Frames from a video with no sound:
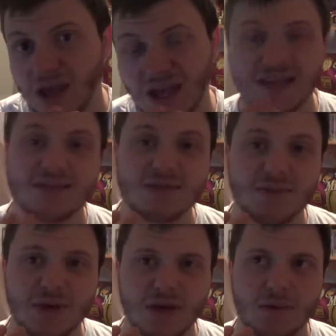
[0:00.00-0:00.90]
And it seems to
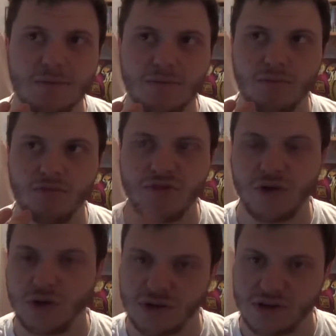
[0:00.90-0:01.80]
be
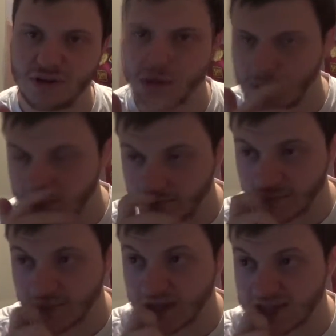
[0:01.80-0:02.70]
reviewed
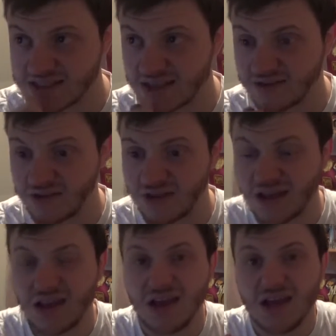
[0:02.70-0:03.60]
kits that are doing that.